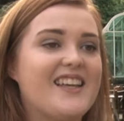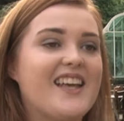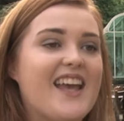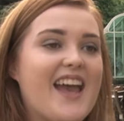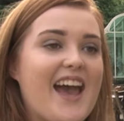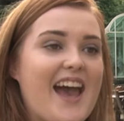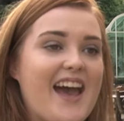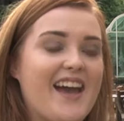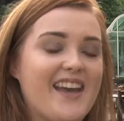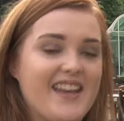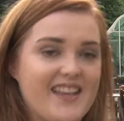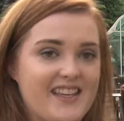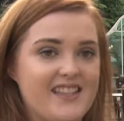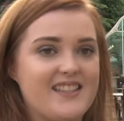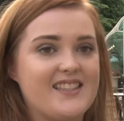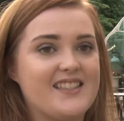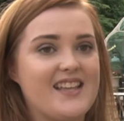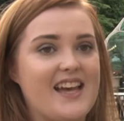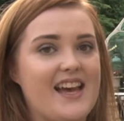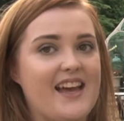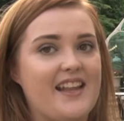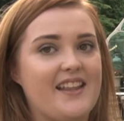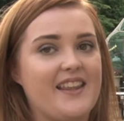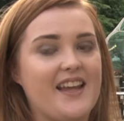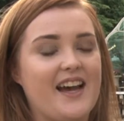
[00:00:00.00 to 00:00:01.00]
Yeah, he
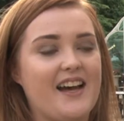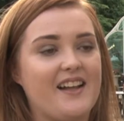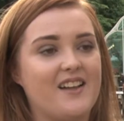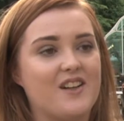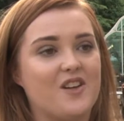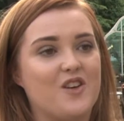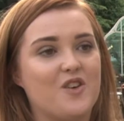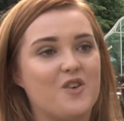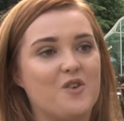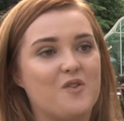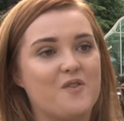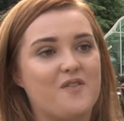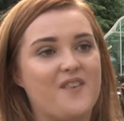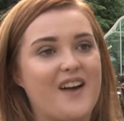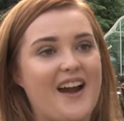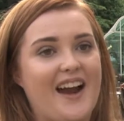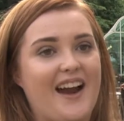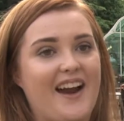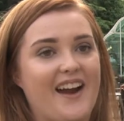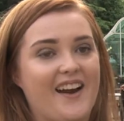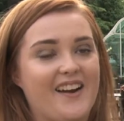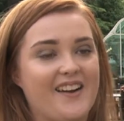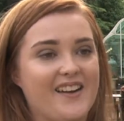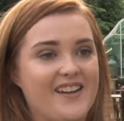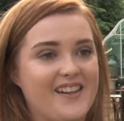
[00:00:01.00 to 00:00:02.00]
said that'll go
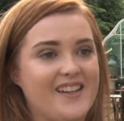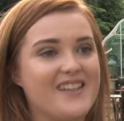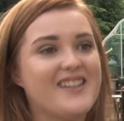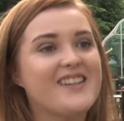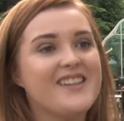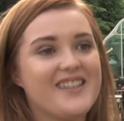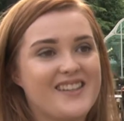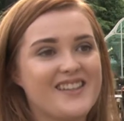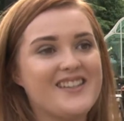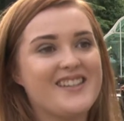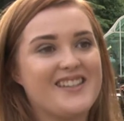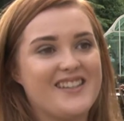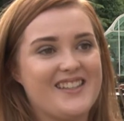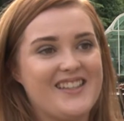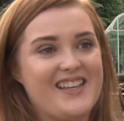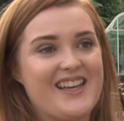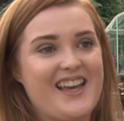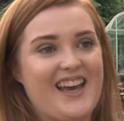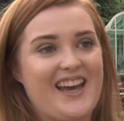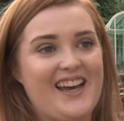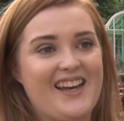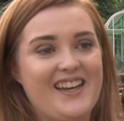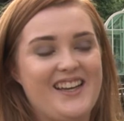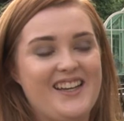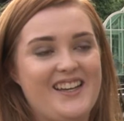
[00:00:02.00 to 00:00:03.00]
far.
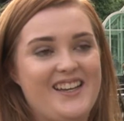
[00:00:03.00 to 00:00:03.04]
Yeah.